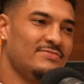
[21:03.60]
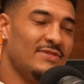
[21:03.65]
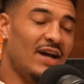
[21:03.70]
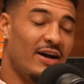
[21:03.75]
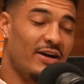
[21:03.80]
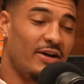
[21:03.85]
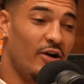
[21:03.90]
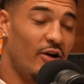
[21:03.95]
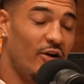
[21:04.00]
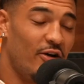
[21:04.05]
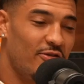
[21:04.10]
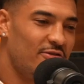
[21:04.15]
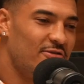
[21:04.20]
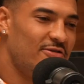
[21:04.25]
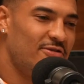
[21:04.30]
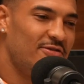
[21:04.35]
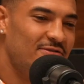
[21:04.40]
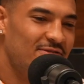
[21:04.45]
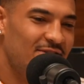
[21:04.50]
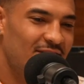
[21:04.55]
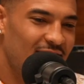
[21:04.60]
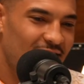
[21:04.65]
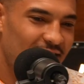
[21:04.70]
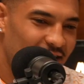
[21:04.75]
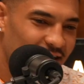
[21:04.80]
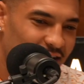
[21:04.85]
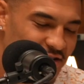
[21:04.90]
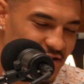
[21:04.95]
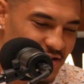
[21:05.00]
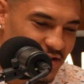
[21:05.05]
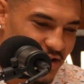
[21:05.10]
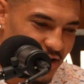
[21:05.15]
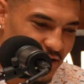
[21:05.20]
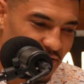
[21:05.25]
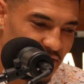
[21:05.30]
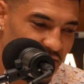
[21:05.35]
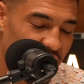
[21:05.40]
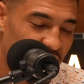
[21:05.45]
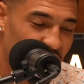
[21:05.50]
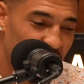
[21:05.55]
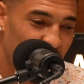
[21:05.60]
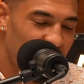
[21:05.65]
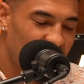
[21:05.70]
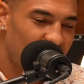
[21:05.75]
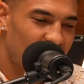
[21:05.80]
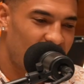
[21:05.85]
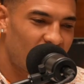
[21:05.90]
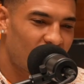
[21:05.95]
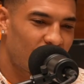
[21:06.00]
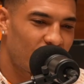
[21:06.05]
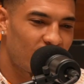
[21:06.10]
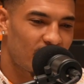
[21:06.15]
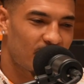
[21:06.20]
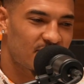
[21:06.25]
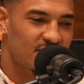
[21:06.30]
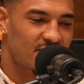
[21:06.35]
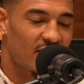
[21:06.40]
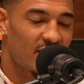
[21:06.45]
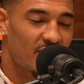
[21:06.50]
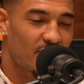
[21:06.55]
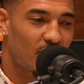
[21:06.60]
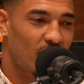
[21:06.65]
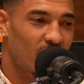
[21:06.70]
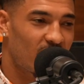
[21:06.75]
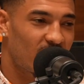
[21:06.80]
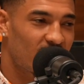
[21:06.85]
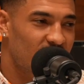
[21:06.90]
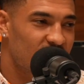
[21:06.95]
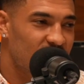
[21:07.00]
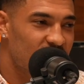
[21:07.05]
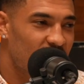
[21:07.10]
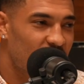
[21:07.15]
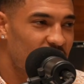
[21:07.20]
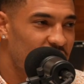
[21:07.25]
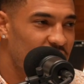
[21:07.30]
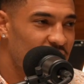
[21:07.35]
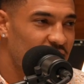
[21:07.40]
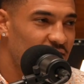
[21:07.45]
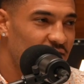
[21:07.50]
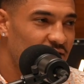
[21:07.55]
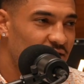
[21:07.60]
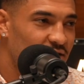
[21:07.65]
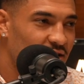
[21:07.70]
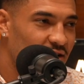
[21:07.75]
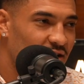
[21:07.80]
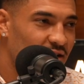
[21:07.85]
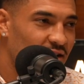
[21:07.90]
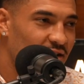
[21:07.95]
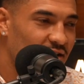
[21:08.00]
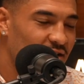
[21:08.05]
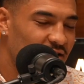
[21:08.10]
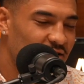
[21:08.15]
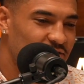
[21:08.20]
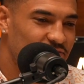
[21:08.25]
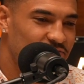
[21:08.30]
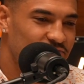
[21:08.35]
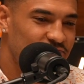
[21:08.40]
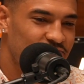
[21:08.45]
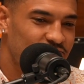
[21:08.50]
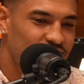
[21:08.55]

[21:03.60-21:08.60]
I golf. I used to golf at home. I grew up skateboarding, surfing,